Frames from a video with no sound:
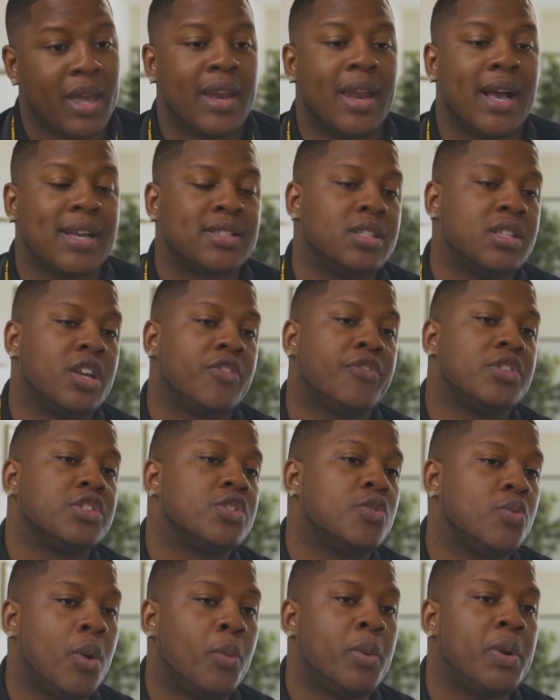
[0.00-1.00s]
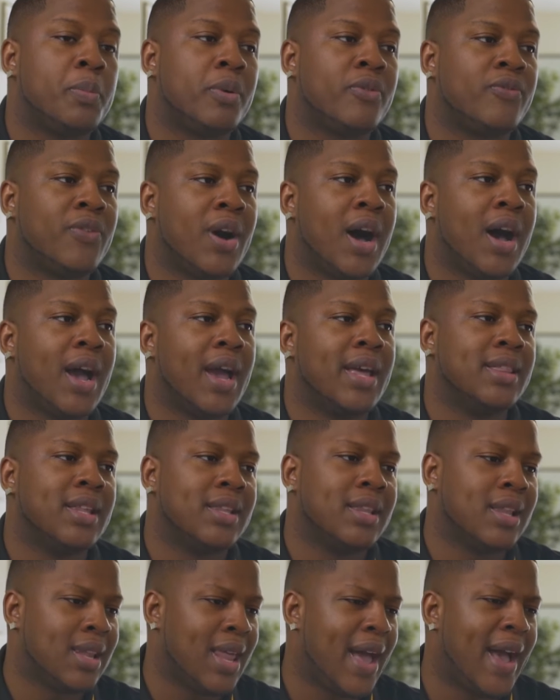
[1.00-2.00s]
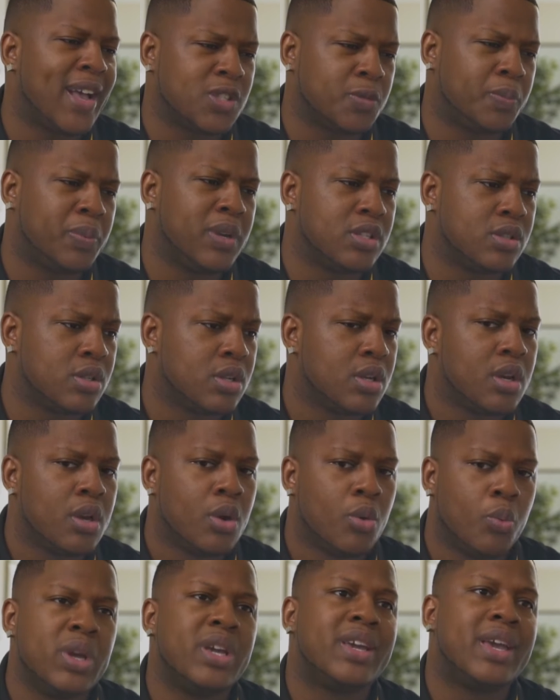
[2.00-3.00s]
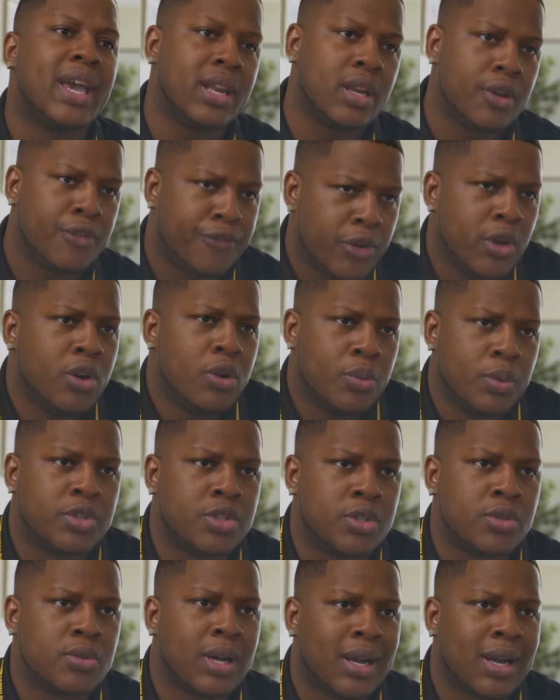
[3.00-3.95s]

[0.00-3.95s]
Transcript: And that's the difference in what we provide. And then the last piece, we get in the field with you.